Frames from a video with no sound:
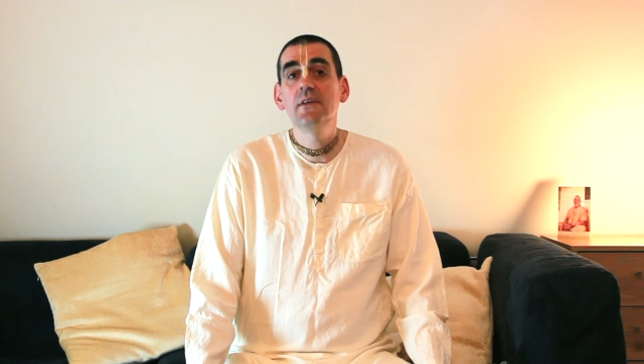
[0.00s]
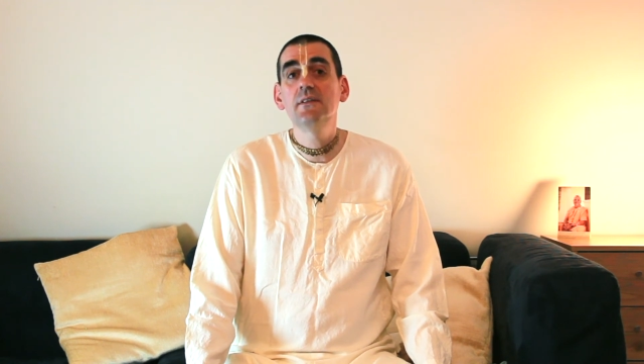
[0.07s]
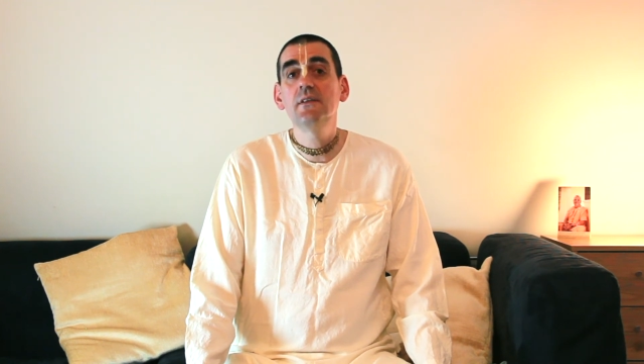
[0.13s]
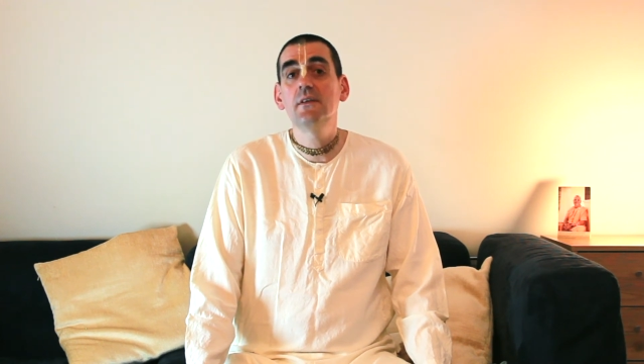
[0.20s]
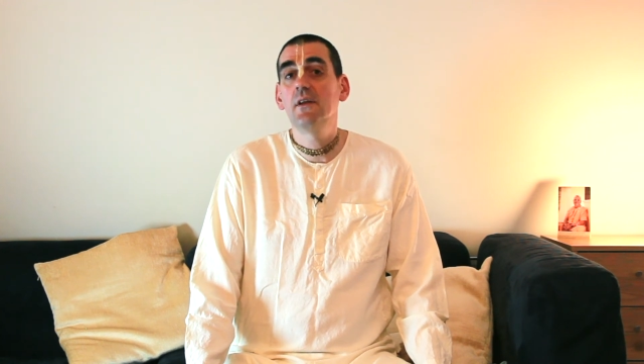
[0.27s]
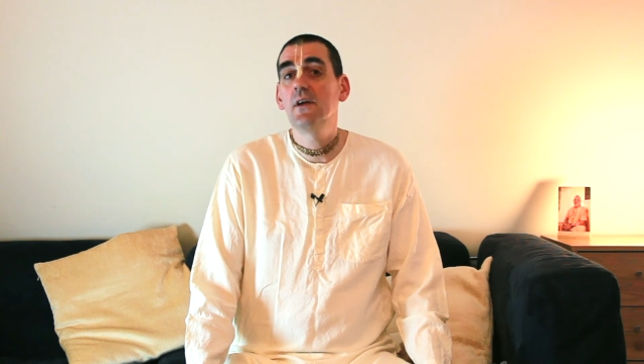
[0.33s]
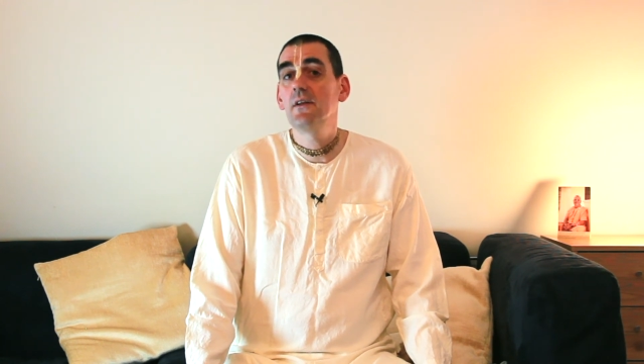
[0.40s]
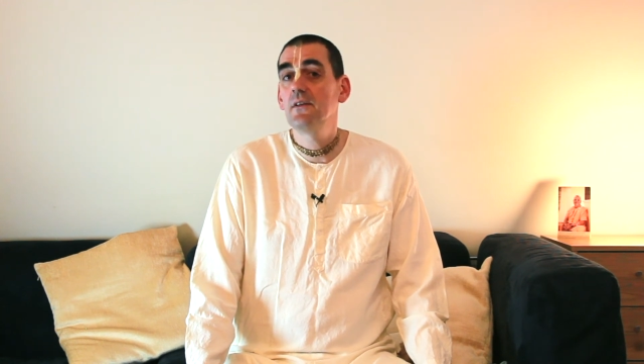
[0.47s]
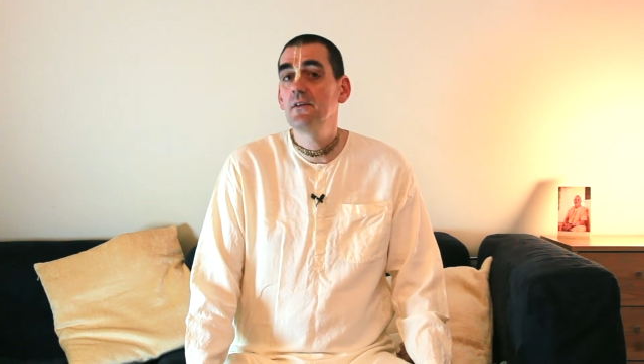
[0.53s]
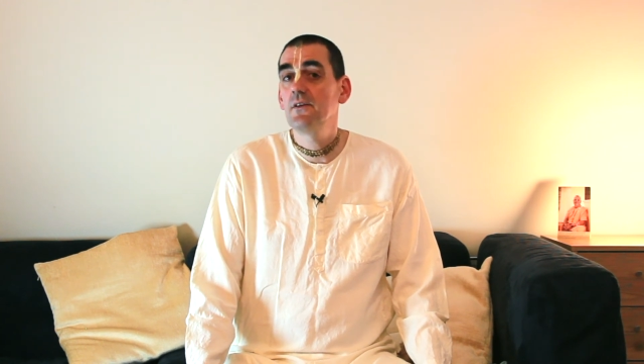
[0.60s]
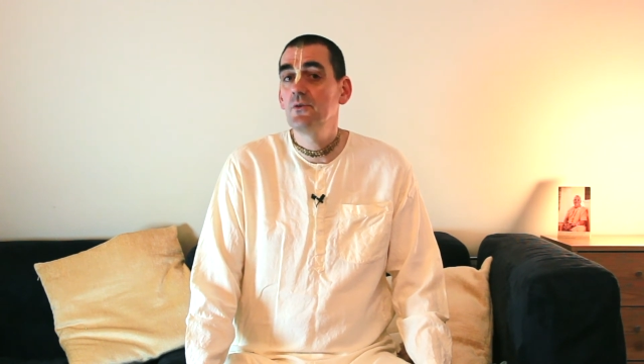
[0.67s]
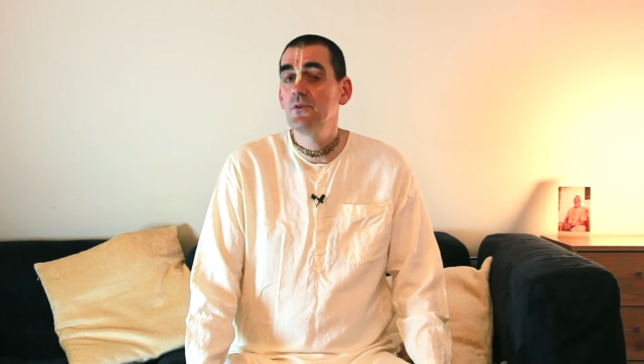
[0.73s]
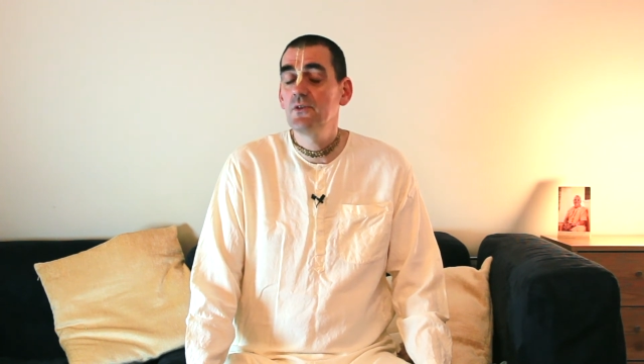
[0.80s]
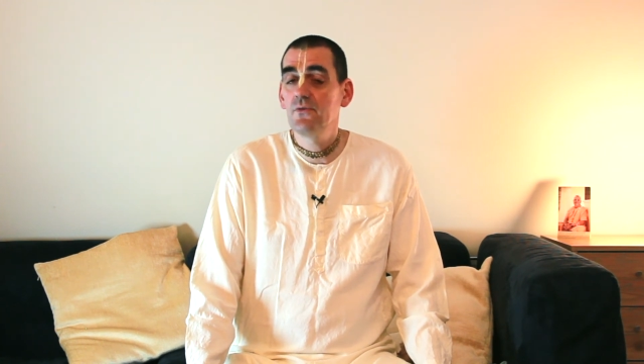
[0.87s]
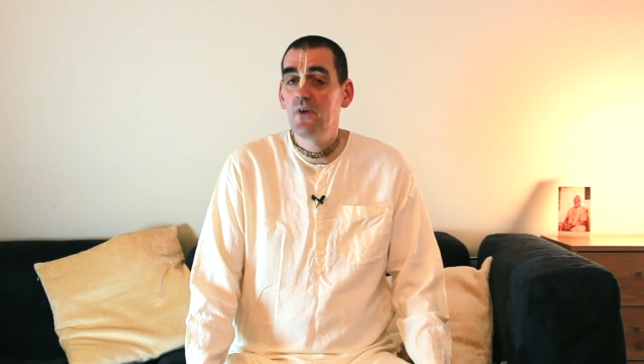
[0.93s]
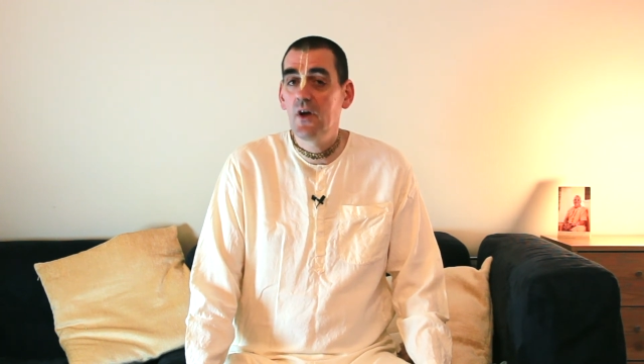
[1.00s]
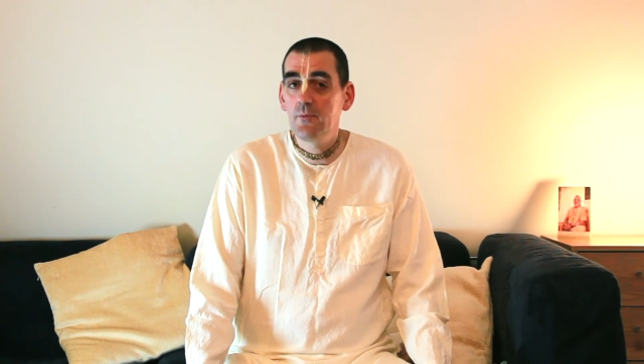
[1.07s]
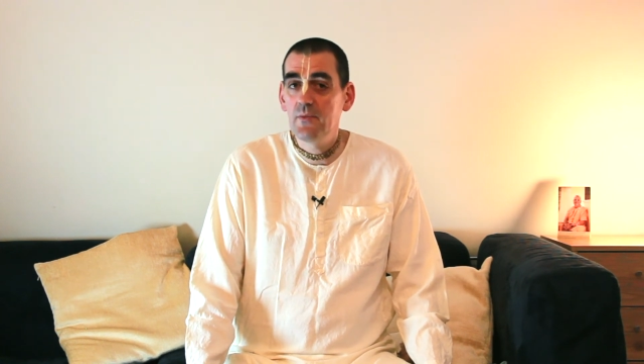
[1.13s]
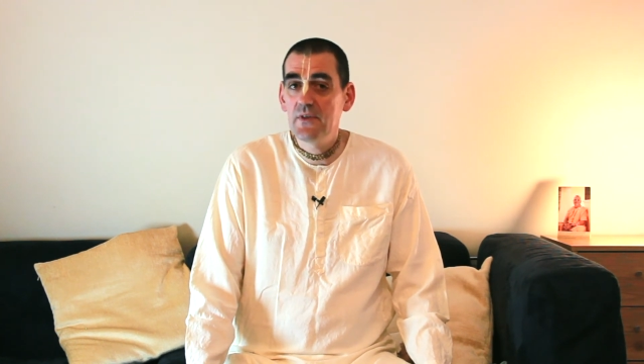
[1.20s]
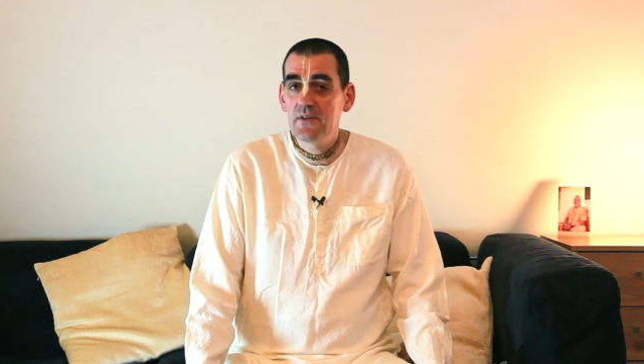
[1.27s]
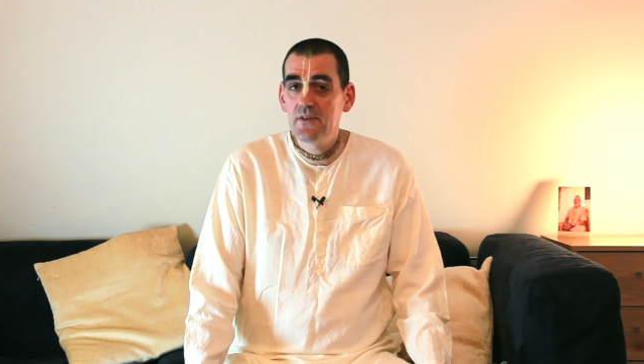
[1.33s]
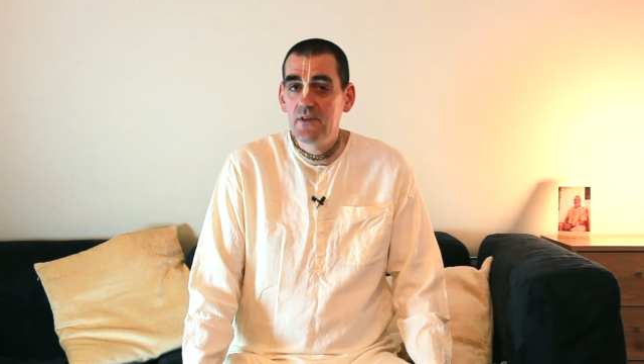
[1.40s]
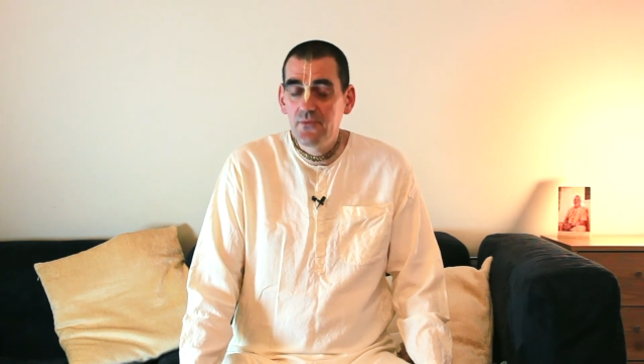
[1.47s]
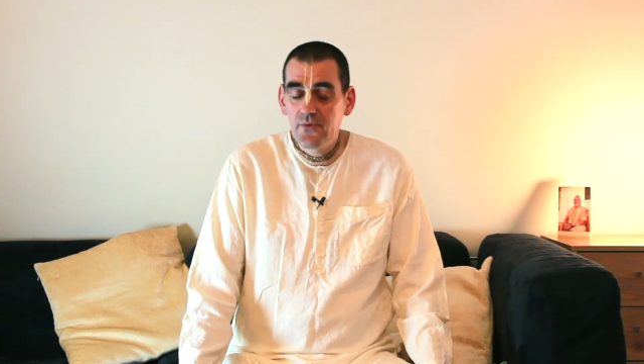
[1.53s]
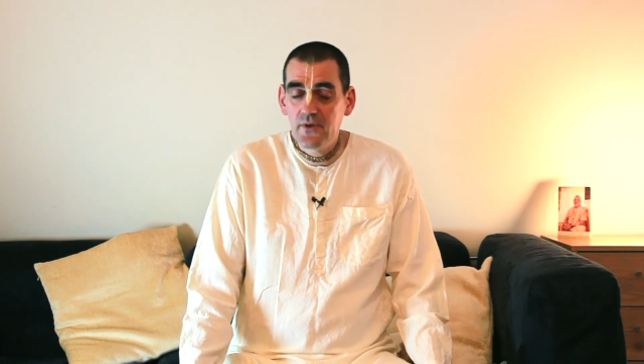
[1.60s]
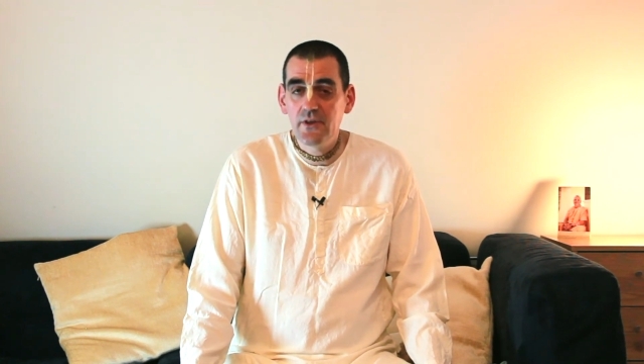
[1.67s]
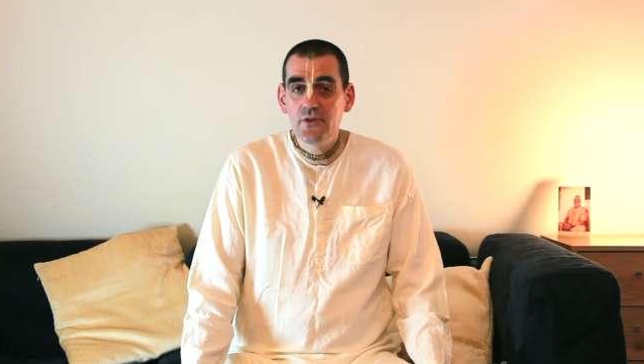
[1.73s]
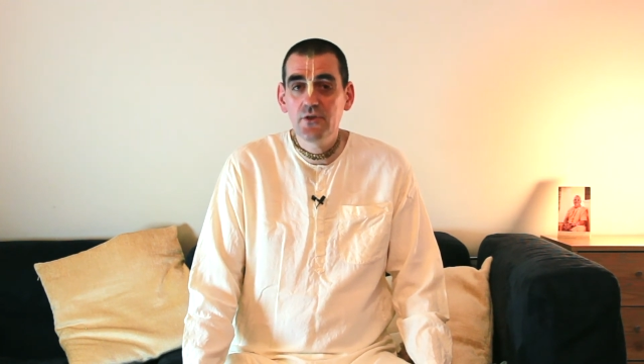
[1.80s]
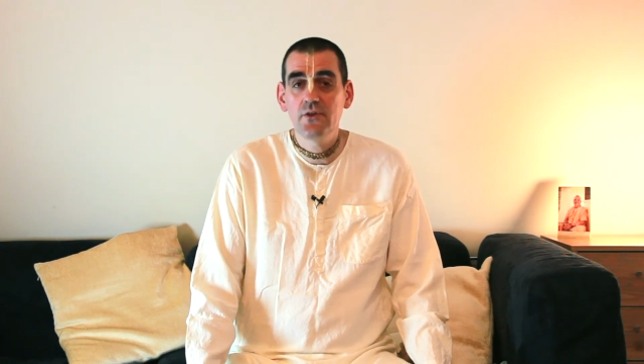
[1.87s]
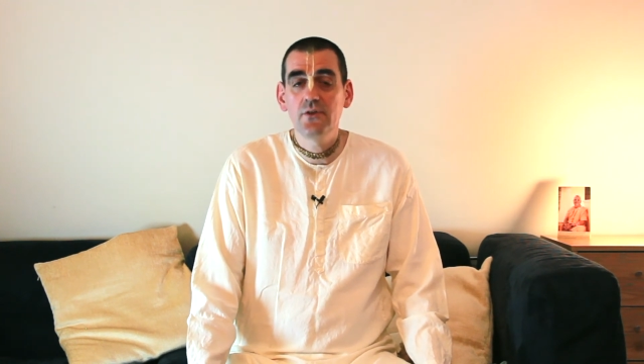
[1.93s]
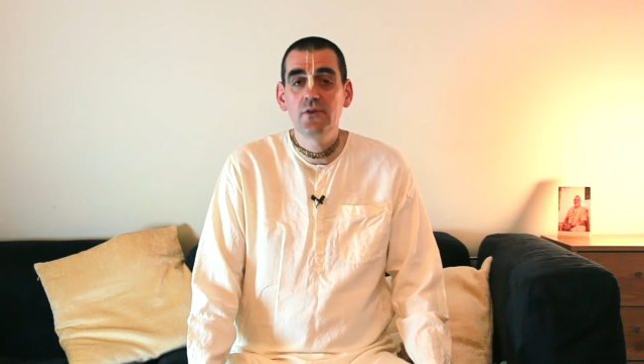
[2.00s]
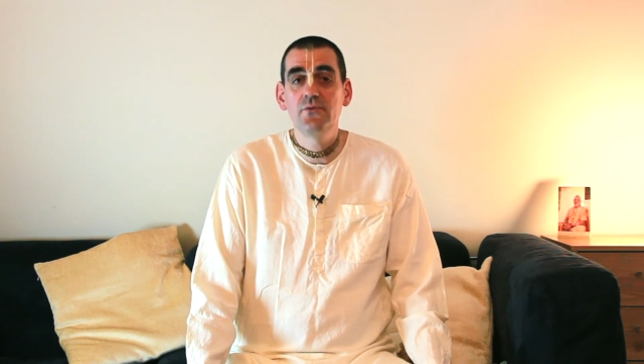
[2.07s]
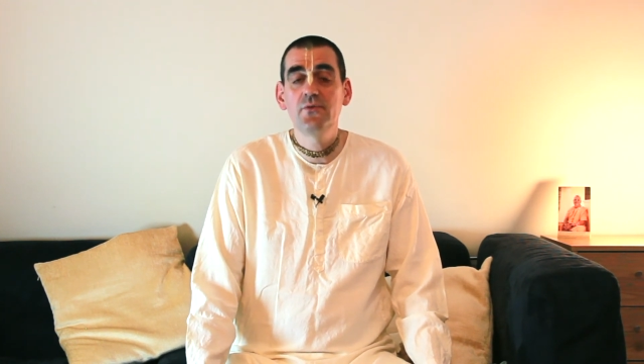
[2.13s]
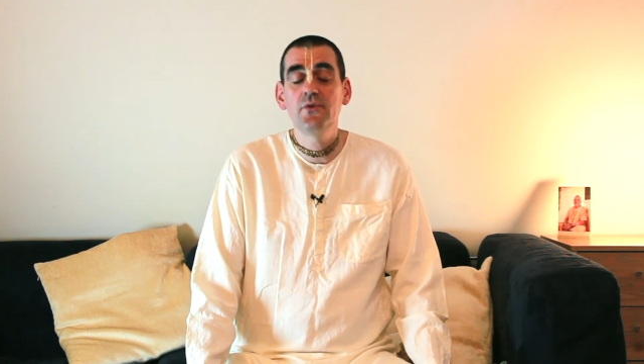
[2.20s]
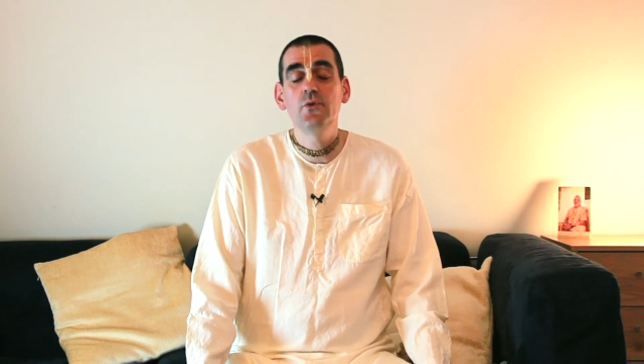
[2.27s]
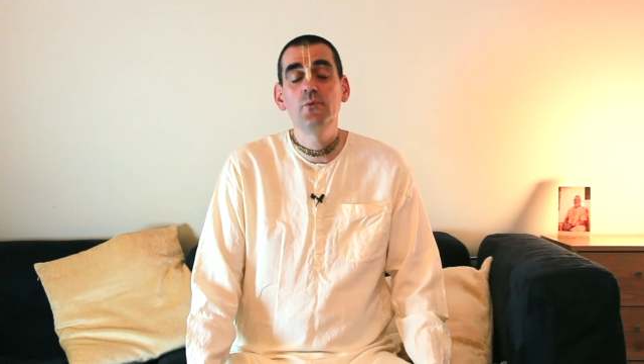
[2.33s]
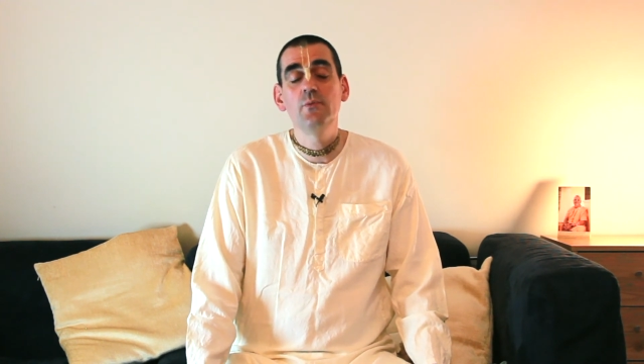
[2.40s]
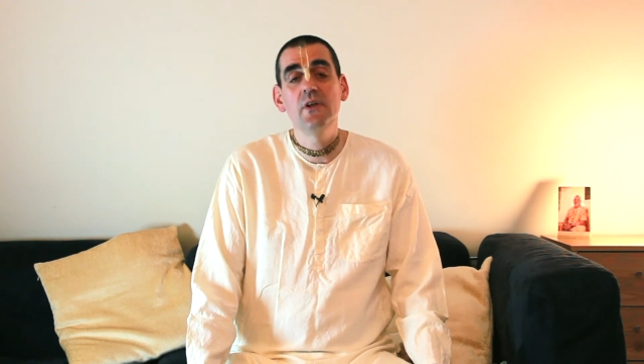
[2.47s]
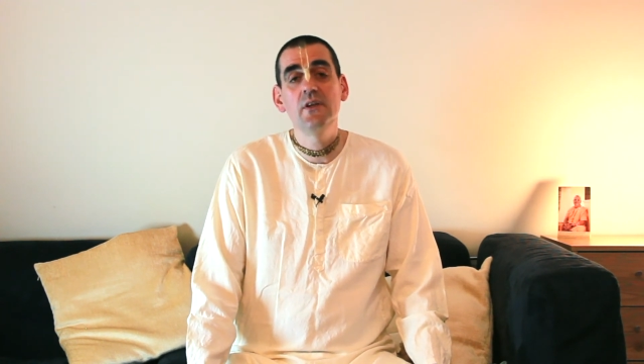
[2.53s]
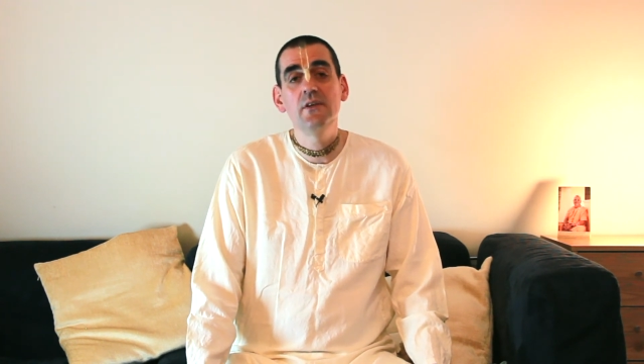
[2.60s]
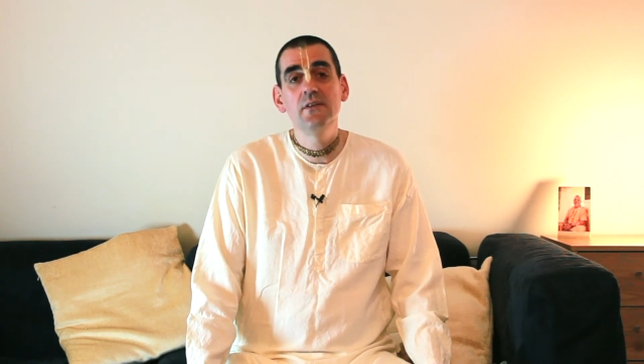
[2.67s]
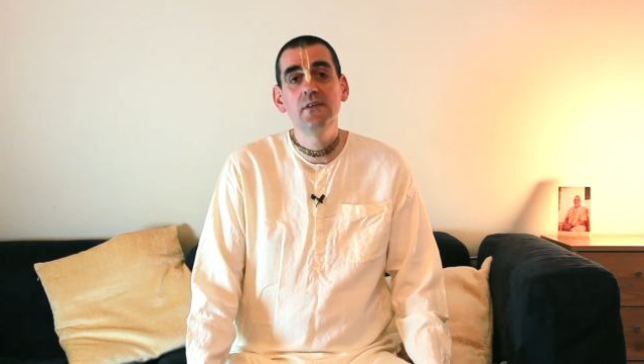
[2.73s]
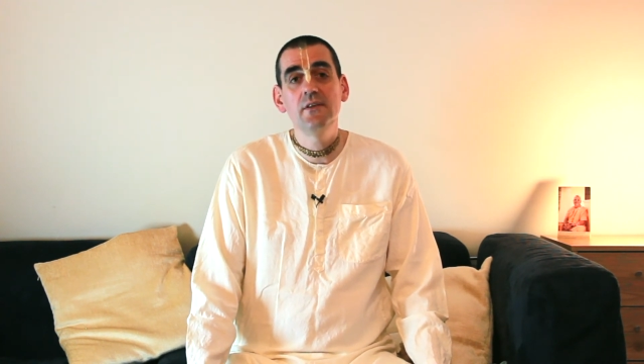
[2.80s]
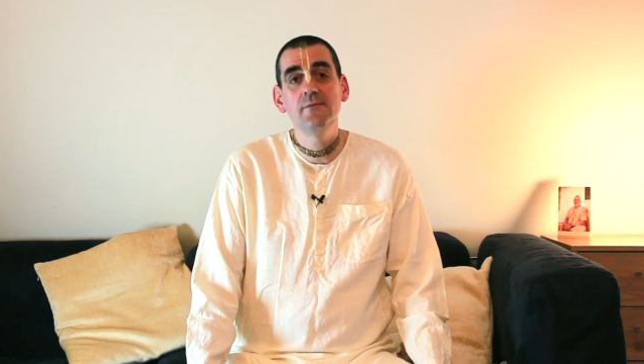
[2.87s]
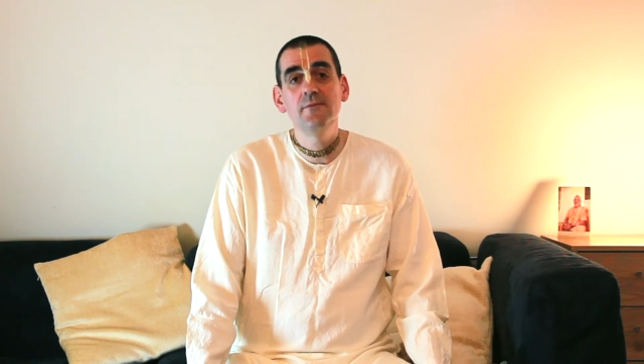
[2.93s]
Sanatana Goswami's definition of humility.